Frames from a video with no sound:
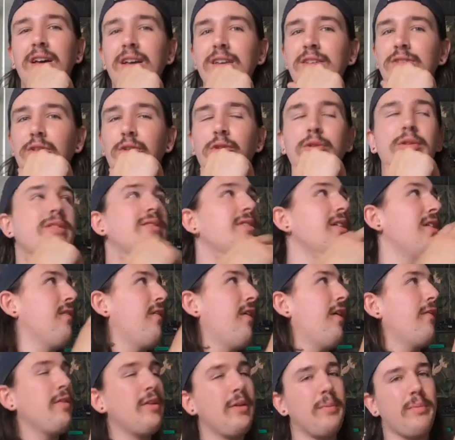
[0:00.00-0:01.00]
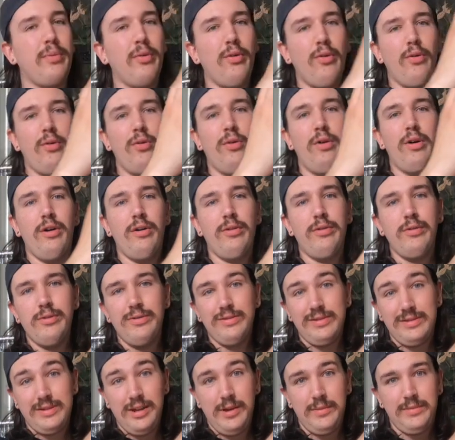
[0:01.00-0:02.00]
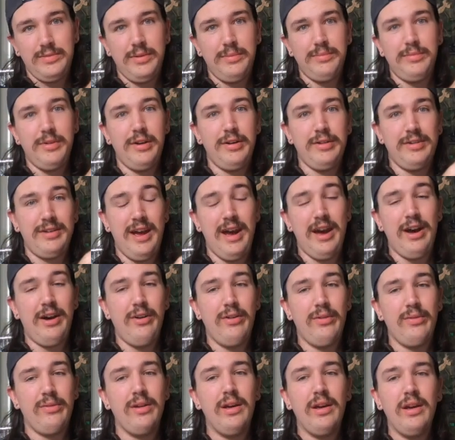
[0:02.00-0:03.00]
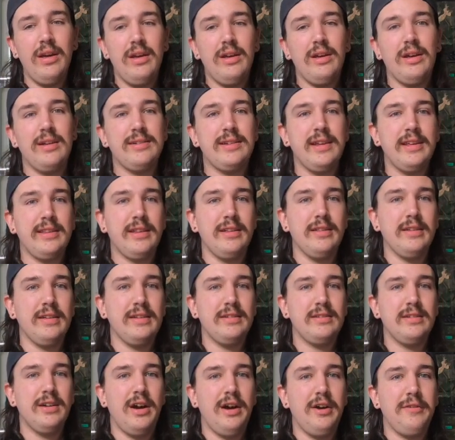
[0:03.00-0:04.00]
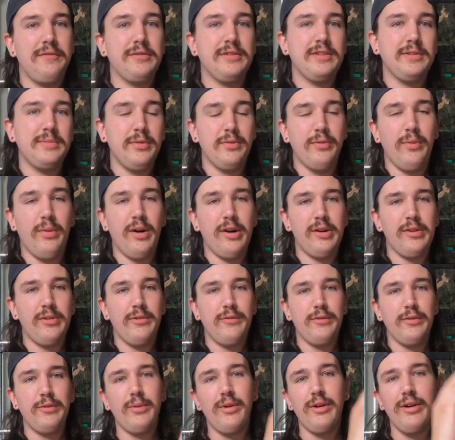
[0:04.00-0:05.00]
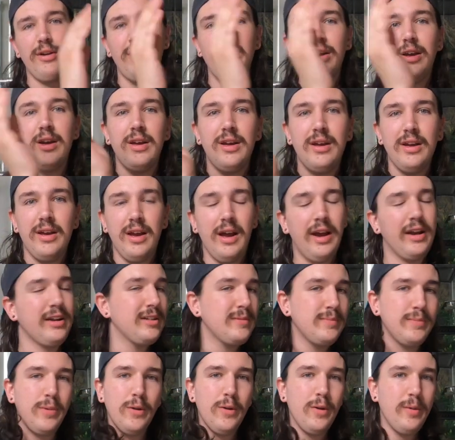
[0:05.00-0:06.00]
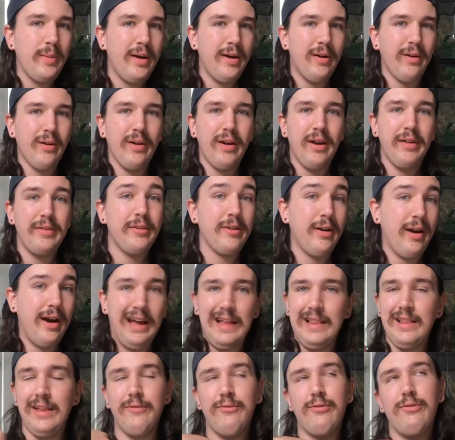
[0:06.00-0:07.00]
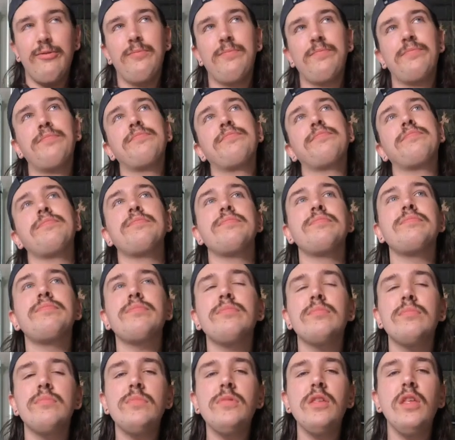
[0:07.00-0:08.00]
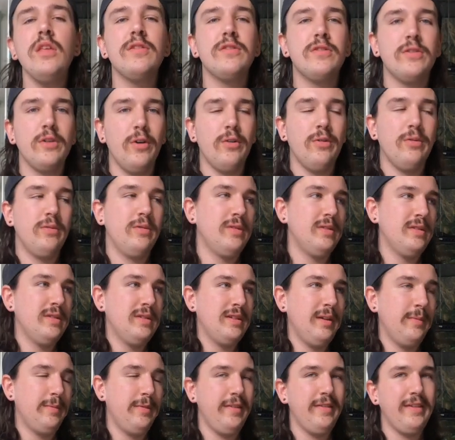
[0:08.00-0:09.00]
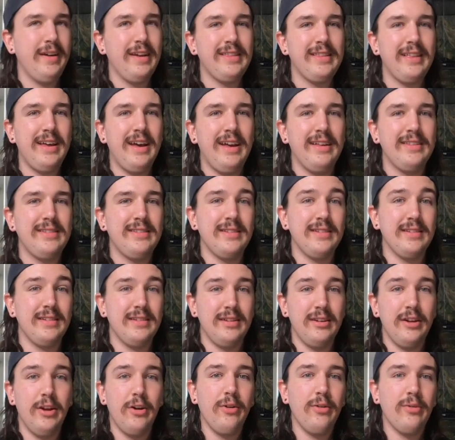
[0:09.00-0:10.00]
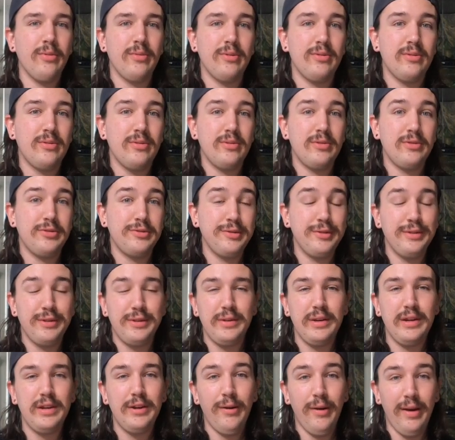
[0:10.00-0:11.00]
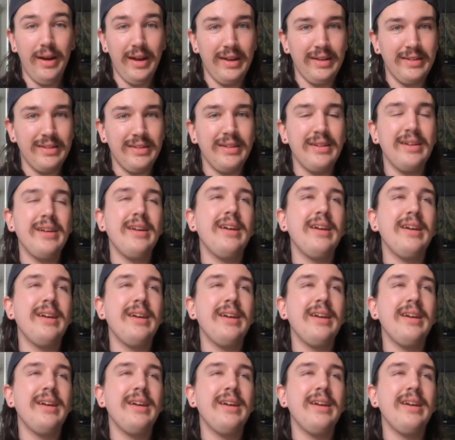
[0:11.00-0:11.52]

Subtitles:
So instead of having to pull all those tubs up there down and take the lids off and spill water everywhere, I just pull them out, and they're eye level. So something like that's, you know, $2-3 grand.